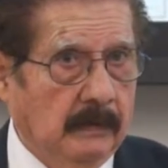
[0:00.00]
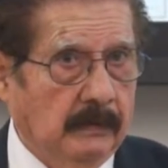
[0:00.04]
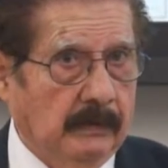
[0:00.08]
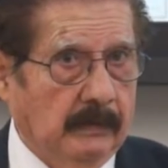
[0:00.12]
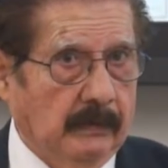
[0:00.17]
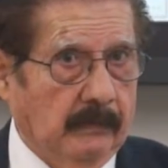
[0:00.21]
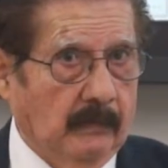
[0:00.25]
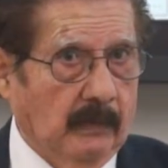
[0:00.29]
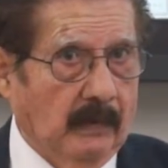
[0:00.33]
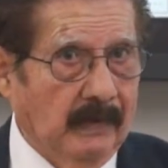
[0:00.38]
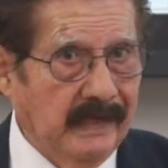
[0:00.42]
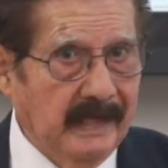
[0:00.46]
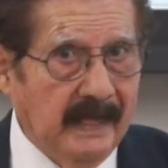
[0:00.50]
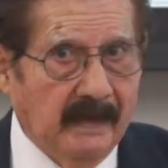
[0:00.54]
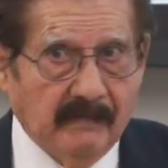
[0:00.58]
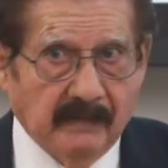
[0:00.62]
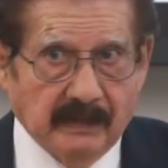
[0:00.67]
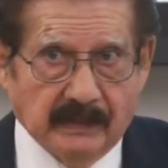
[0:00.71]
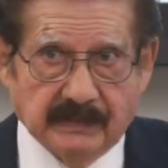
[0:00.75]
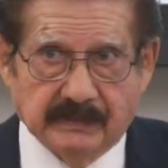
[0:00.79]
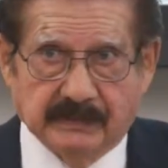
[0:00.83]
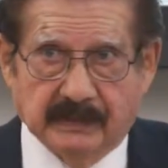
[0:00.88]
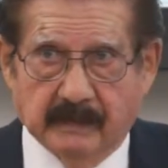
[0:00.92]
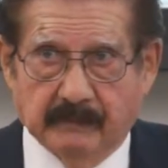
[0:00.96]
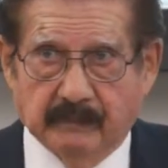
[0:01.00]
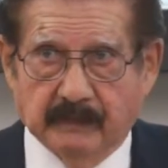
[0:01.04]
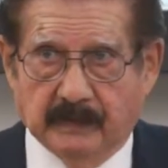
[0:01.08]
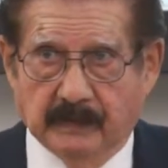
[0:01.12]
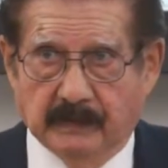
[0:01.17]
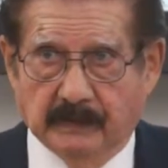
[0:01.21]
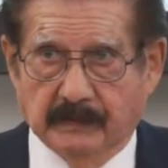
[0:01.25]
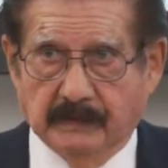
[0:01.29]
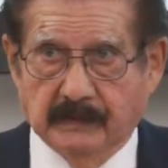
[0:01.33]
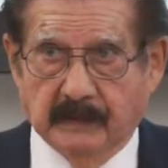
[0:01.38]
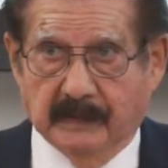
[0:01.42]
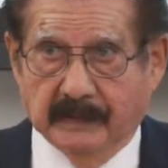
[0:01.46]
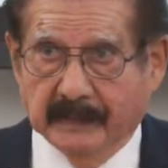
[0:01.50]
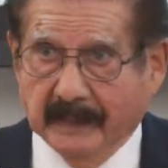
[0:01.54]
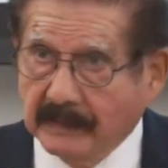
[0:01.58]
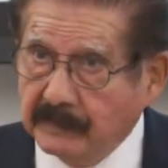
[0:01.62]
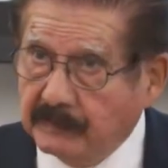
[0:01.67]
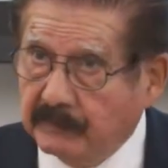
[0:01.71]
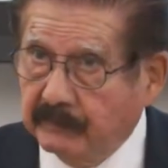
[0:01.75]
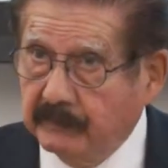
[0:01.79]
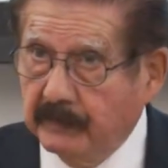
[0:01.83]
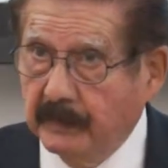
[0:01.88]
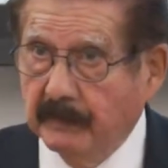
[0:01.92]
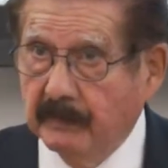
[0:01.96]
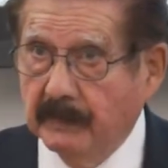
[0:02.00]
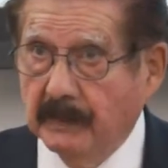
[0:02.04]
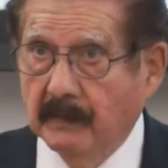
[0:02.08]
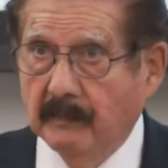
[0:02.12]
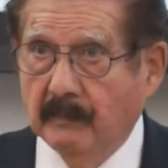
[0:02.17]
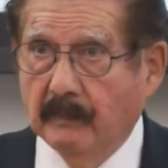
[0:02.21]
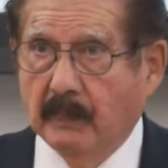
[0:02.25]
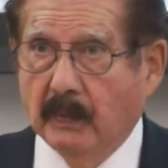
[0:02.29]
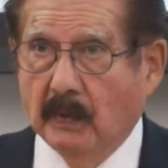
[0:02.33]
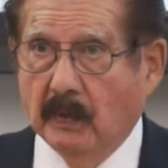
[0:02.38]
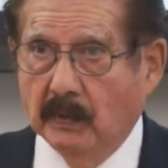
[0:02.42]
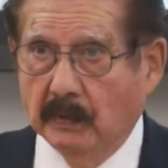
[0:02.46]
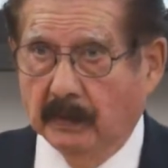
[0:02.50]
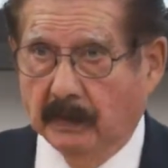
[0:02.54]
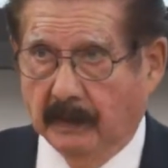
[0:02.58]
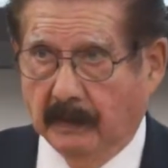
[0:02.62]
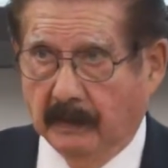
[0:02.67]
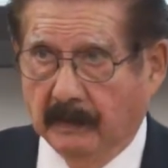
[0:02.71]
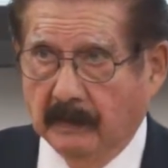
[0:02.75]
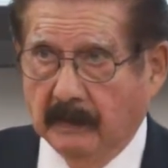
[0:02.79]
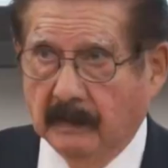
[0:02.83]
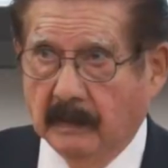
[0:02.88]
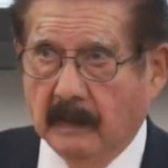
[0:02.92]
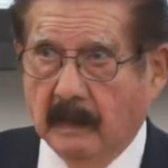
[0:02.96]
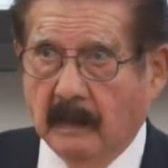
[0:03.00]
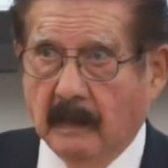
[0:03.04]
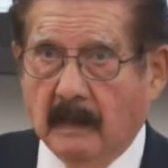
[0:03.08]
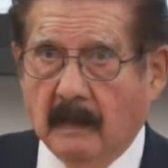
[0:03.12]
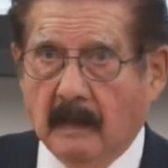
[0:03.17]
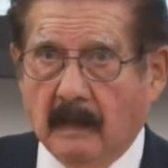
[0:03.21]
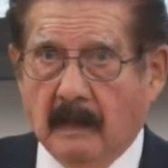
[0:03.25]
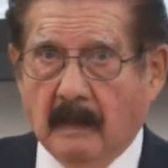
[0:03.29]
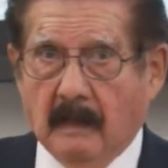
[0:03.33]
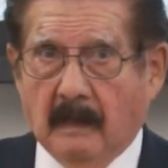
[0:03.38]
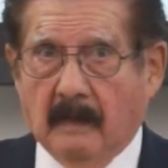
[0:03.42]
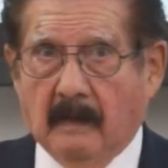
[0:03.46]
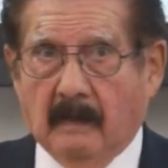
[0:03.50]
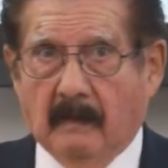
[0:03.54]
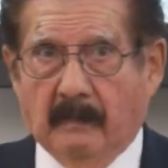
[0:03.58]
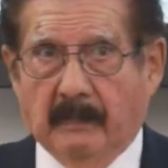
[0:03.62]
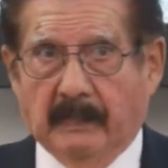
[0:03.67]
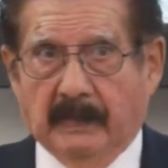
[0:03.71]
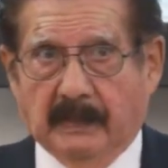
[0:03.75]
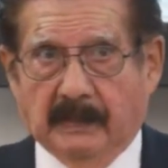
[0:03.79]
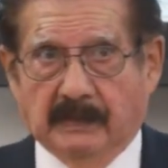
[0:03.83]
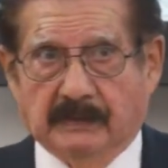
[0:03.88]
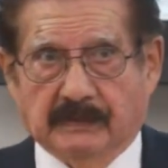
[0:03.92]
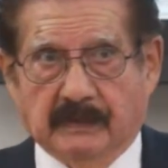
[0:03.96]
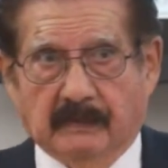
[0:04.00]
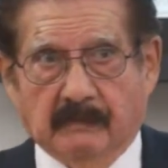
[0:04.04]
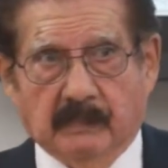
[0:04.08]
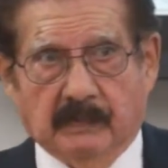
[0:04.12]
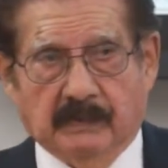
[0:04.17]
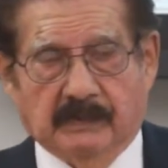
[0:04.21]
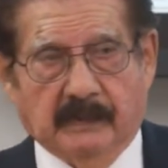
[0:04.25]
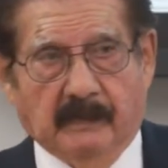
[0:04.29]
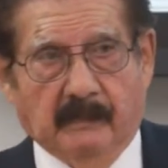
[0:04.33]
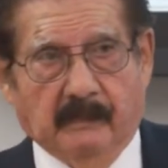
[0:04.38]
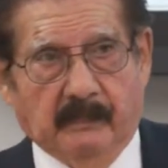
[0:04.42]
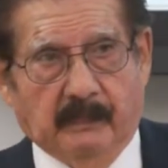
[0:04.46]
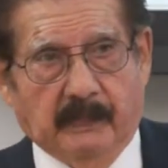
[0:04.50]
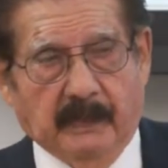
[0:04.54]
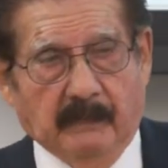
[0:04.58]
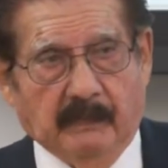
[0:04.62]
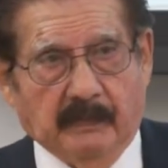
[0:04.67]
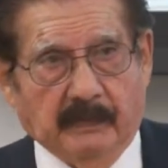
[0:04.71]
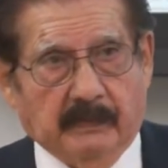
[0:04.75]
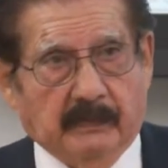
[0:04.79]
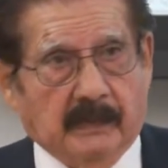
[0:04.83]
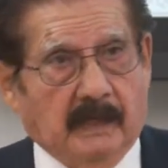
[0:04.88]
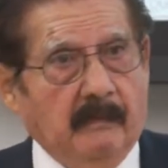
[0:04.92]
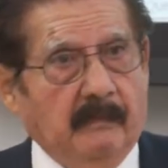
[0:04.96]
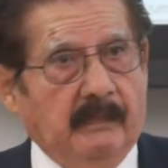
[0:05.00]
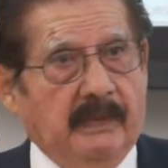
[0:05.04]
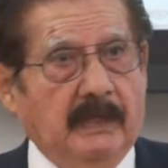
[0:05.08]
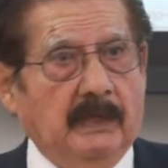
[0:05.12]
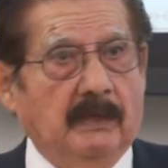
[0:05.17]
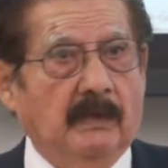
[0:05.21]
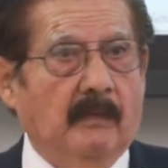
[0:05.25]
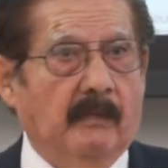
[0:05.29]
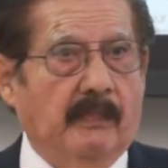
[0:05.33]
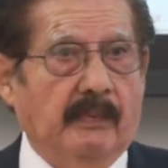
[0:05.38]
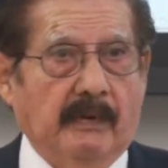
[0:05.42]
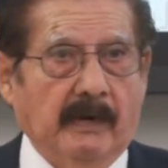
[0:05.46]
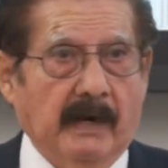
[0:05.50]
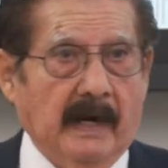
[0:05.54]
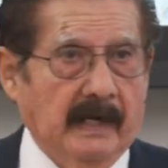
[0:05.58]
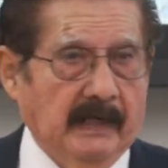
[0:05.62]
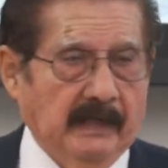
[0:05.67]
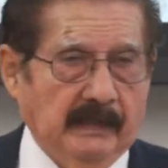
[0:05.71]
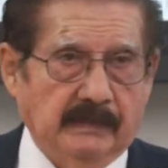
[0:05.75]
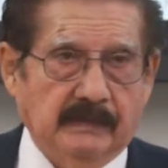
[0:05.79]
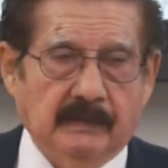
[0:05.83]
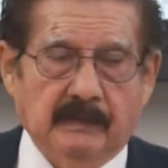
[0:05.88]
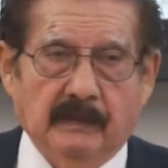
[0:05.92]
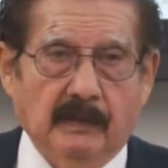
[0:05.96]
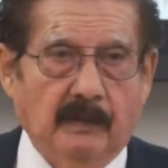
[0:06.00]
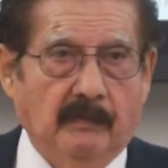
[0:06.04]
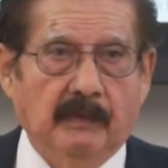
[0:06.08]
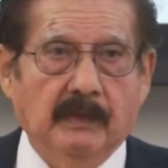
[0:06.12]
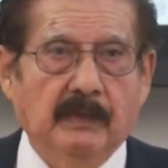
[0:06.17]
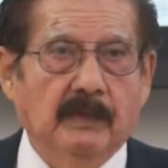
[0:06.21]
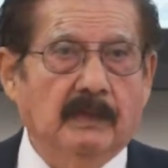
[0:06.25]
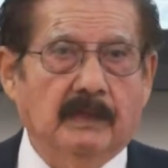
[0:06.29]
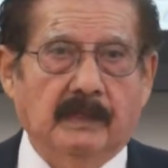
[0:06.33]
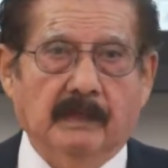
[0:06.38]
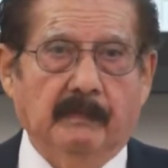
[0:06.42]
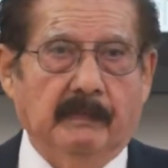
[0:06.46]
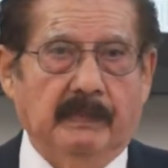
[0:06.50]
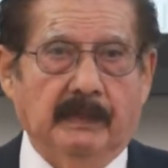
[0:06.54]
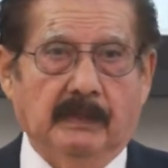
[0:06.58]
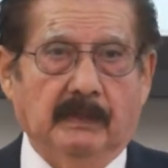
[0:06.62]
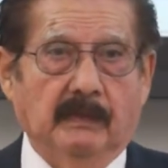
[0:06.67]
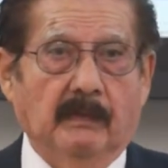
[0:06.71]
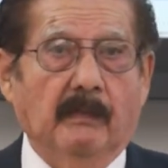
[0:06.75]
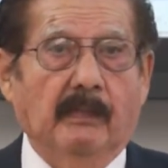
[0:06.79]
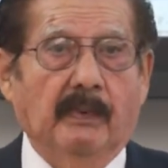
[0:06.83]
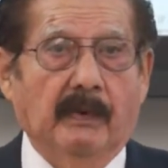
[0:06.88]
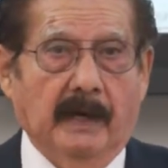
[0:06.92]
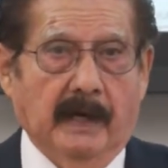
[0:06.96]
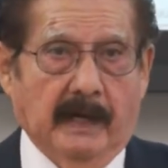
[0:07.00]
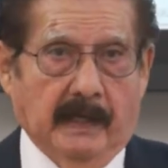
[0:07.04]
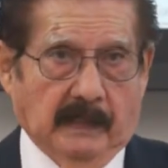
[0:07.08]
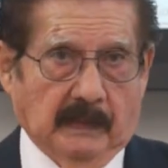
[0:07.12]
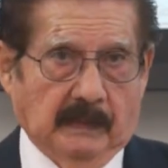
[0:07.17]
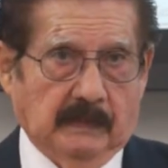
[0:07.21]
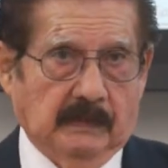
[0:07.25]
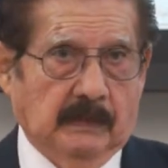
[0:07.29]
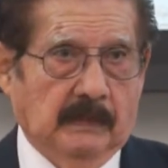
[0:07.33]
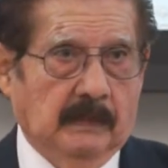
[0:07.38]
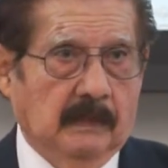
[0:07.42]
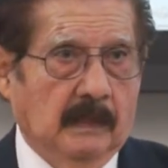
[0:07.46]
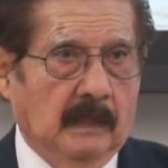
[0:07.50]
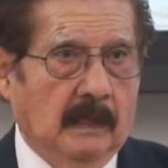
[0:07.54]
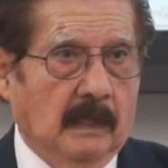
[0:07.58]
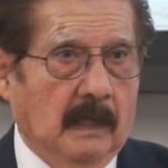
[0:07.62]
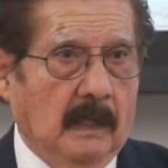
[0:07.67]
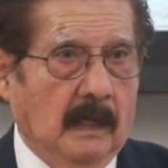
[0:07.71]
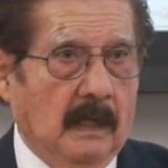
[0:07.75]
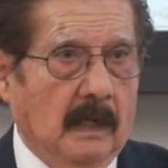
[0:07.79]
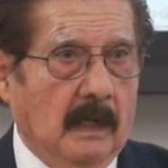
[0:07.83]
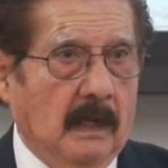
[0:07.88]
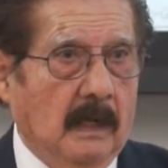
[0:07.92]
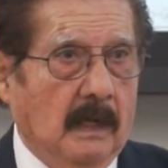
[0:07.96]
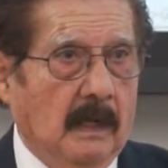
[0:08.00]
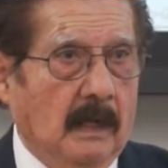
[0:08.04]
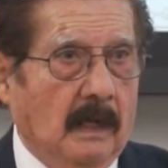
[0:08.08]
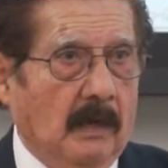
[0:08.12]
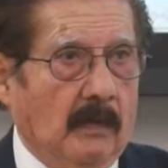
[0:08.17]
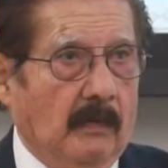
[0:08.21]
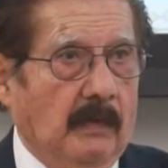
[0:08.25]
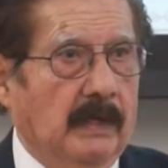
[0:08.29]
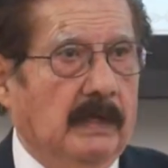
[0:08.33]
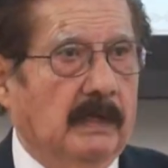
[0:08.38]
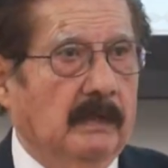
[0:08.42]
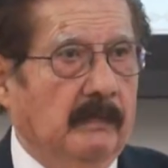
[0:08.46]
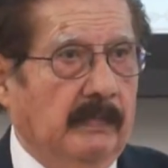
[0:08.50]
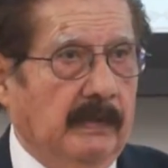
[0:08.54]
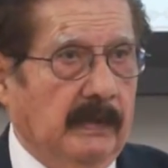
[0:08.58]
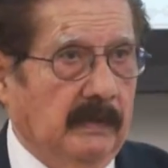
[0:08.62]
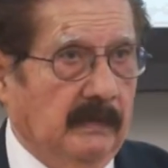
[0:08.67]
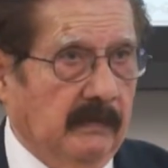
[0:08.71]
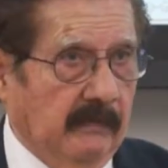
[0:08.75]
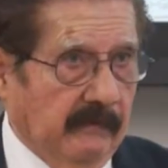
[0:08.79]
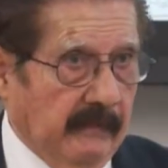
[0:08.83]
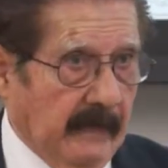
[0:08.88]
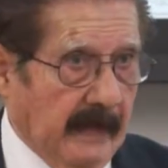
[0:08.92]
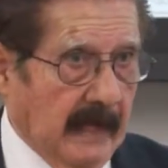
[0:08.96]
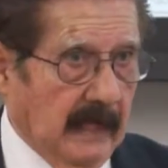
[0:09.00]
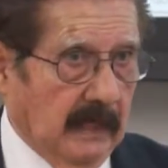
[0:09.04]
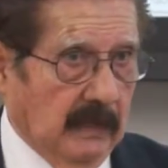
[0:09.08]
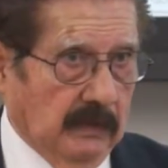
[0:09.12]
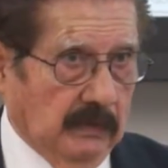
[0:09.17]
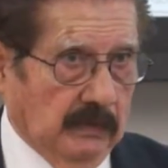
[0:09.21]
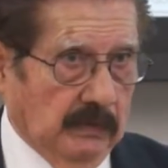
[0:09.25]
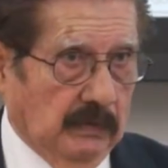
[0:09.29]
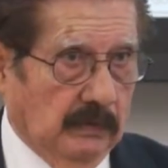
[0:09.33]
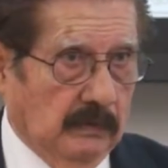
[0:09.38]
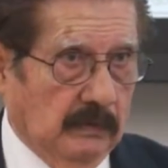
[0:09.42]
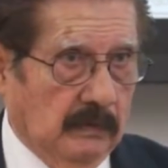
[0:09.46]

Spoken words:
So we have acceptance, and that's very important. Because some people compete on price, and we don't compete on price. We compete on value.